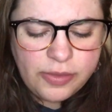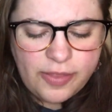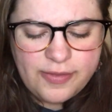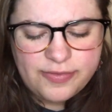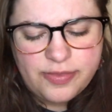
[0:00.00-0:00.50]

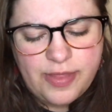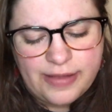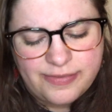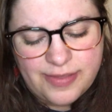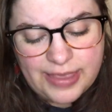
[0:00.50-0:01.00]
that this,
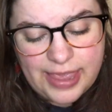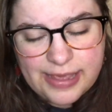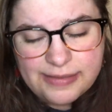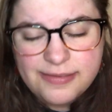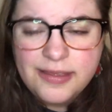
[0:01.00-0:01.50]
that's the
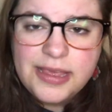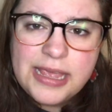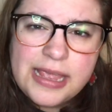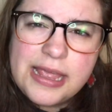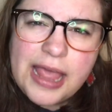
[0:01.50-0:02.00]
case
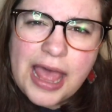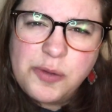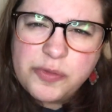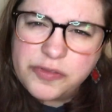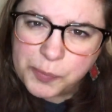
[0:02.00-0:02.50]

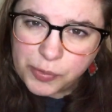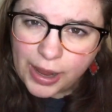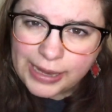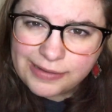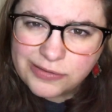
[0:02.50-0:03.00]
and was
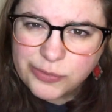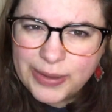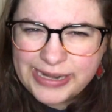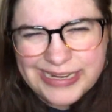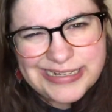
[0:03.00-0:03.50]
surprised
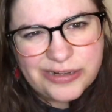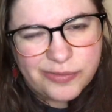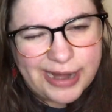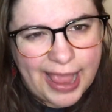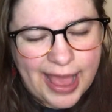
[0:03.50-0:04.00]
when he
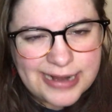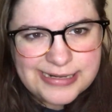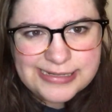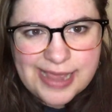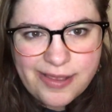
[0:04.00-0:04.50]
didn't
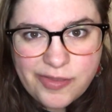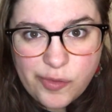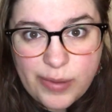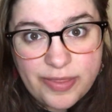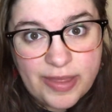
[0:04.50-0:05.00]
react exactly
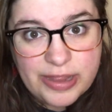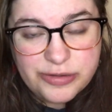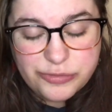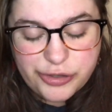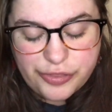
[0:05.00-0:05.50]
the way
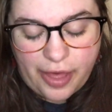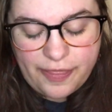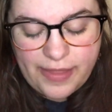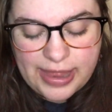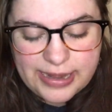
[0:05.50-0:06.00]
that she
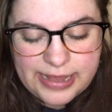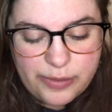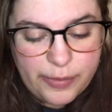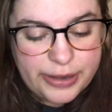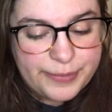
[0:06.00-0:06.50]
thought that
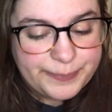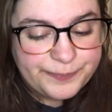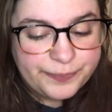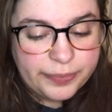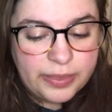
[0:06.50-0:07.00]
he would.
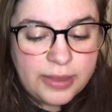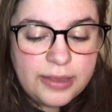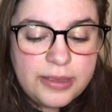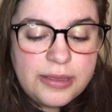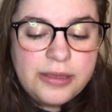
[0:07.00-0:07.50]

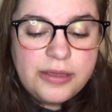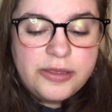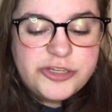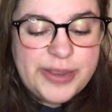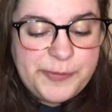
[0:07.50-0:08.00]

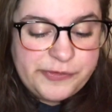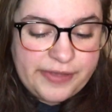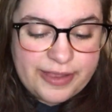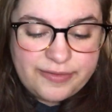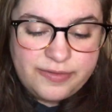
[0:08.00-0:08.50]
Chapter
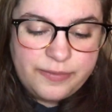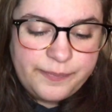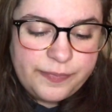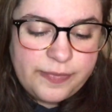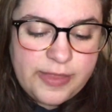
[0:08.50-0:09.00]
6
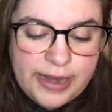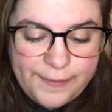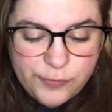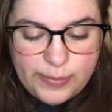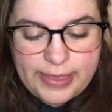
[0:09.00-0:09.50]
The
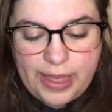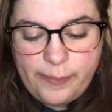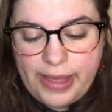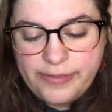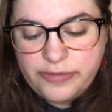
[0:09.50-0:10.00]
next week,
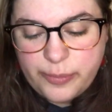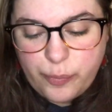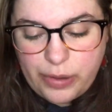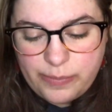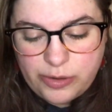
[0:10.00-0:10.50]
Emma has an
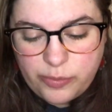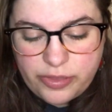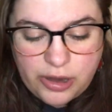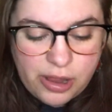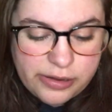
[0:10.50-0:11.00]
appointment
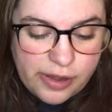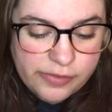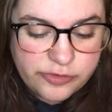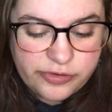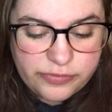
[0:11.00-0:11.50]
with an
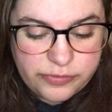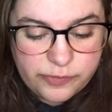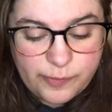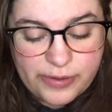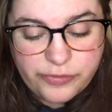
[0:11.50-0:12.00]
audiologist
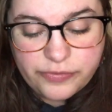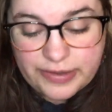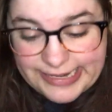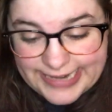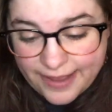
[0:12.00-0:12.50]
who specials
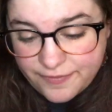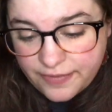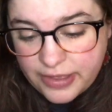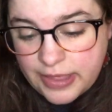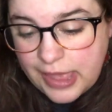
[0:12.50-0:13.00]
in deaf
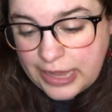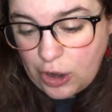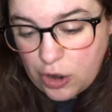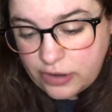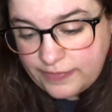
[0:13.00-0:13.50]
and
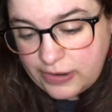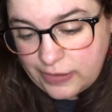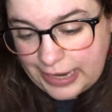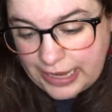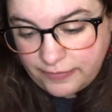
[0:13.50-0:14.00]
hard of
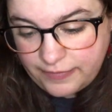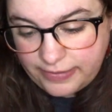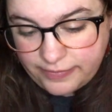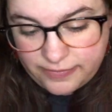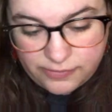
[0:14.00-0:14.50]
hearing
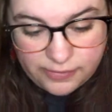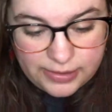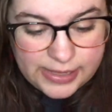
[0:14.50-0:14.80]
infants.